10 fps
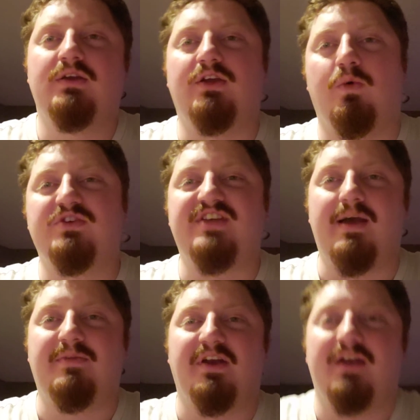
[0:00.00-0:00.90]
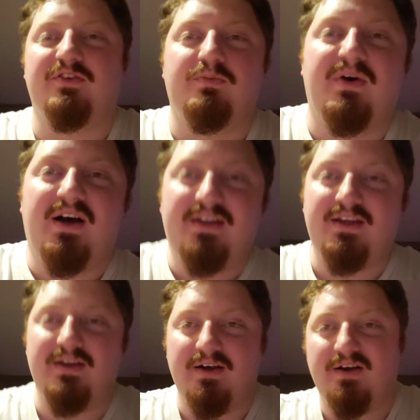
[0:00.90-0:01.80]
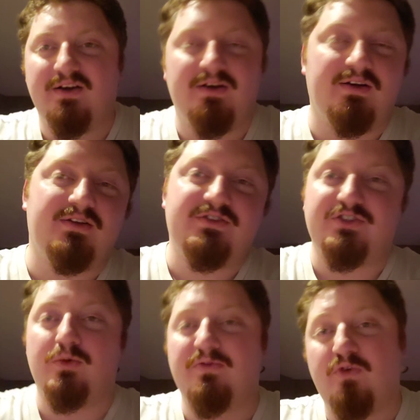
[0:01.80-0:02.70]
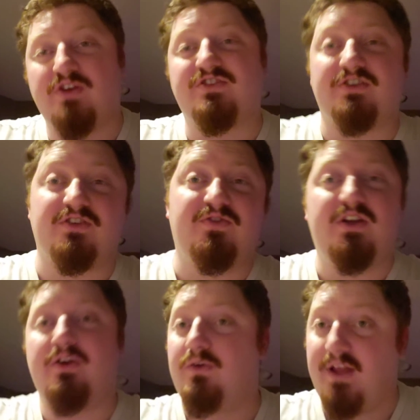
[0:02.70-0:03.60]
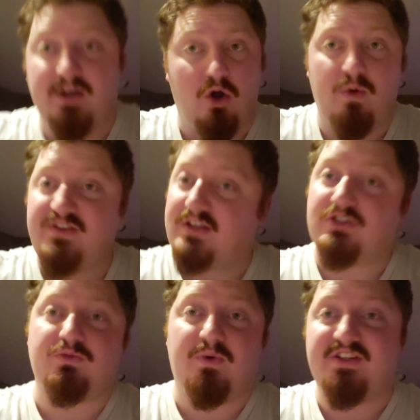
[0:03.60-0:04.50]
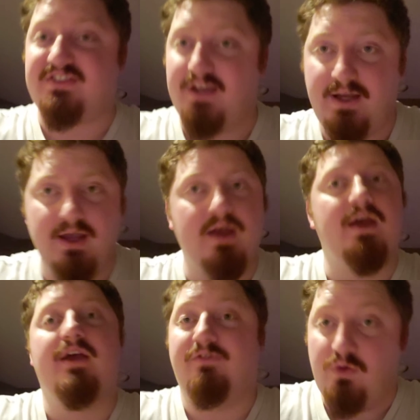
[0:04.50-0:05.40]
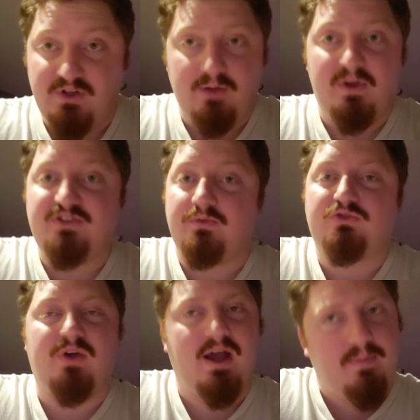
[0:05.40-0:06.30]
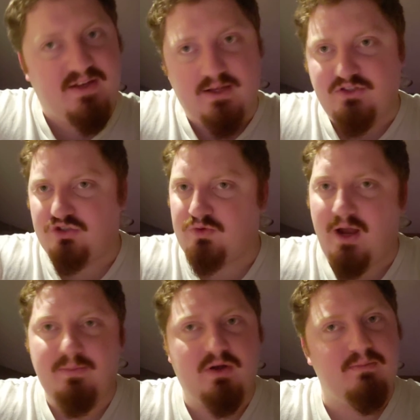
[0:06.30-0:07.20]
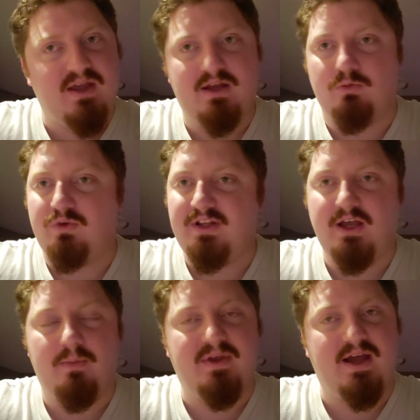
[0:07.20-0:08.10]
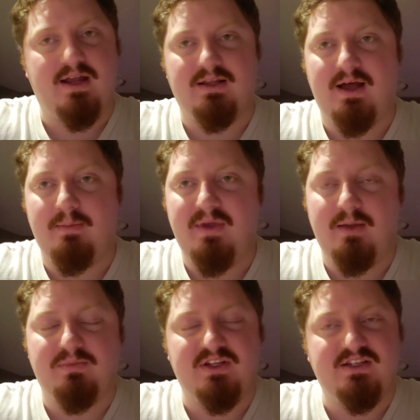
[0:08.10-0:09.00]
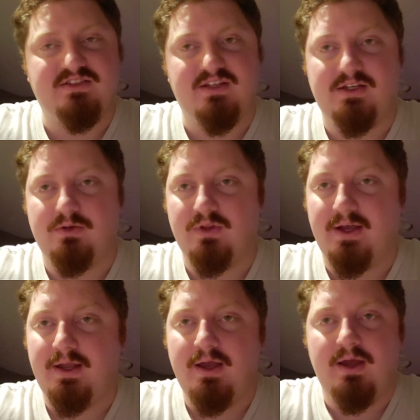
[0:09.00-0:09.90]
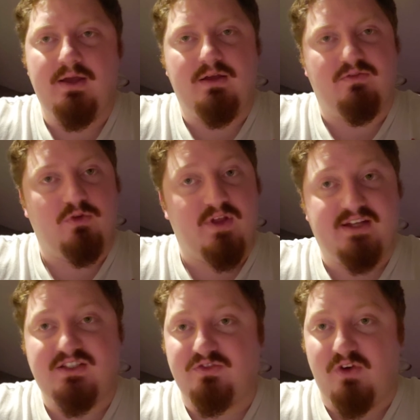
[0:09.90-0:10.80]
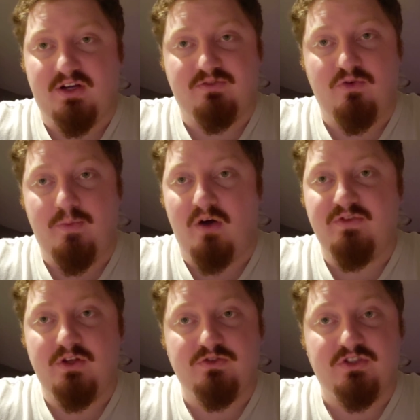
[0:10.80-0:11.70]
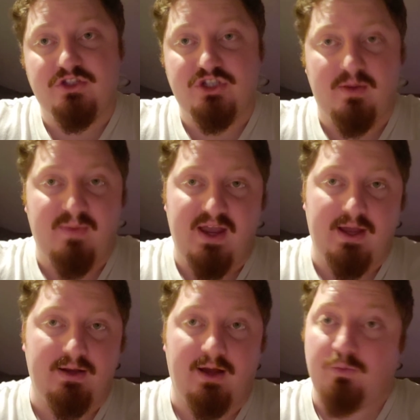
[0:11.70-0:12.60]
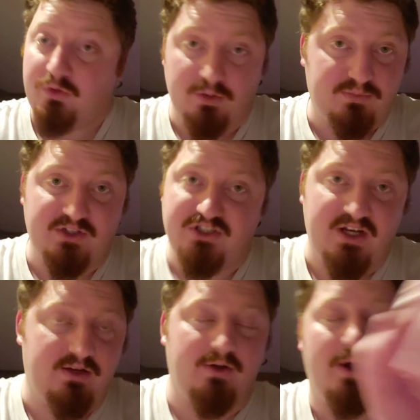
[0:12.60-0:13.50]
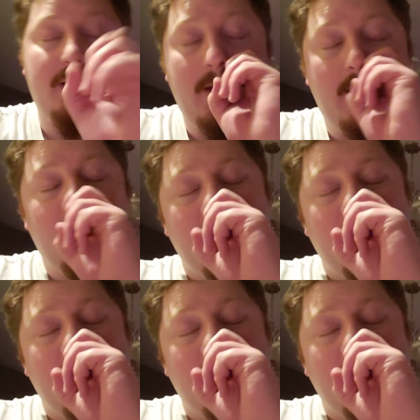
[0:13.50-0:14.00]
Yo, what's happening, everybody? So before I start this video, like always, I just want to say, if you can give me a subscribe, hit that subscribe button, man. It really helped me out a lot, man. Please, thank you. Like, if you like these fucking football videos and shit, man, I really appreciate it, dog.